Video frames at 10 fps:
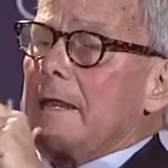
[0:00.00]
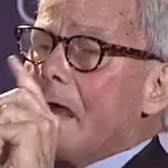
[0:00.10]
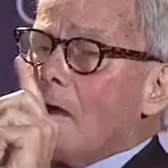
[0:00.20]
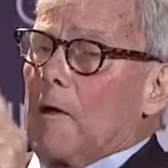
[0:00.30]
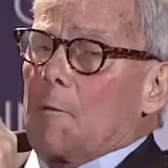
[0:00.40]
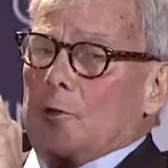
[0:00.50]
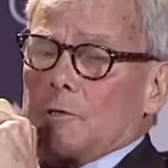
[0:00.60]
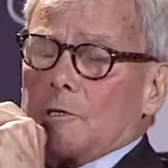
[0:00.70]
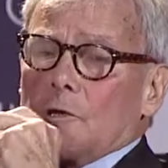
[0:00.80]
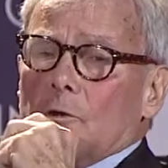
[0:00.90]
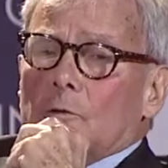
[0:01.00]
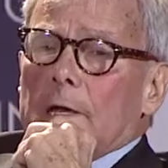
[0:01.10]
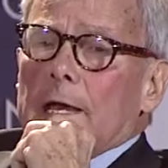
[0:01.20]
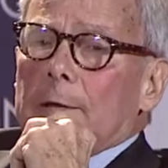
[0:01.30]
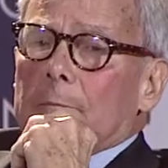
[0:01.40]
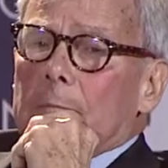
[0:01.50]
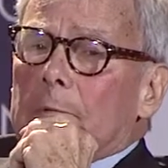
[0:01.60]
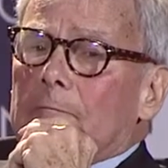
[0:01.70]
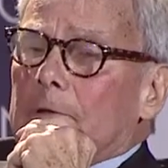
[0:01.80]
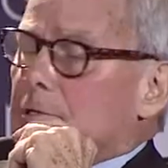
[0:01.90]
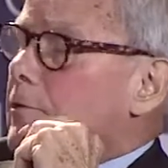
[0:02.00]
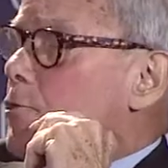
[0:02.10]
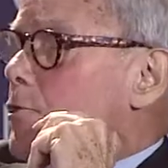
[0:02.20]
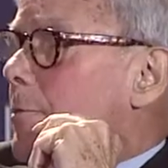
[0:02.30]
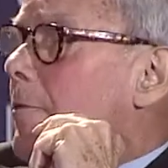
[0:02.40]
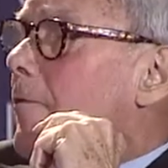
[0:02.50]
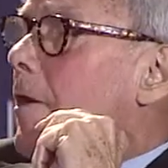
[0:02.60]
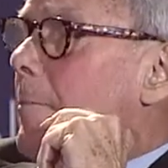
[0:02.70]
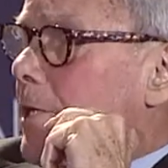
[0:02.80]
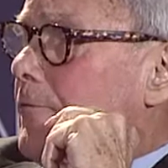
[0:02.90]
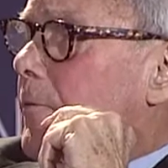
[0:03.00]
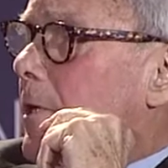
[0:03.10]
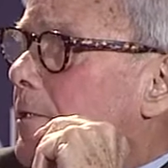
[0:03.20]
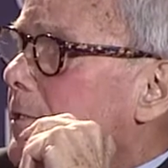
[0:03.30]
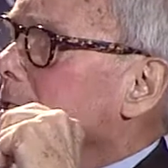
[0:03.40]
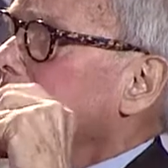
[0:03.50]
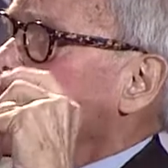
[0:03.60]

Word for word: now I want you to go and visit the ship of our best friends.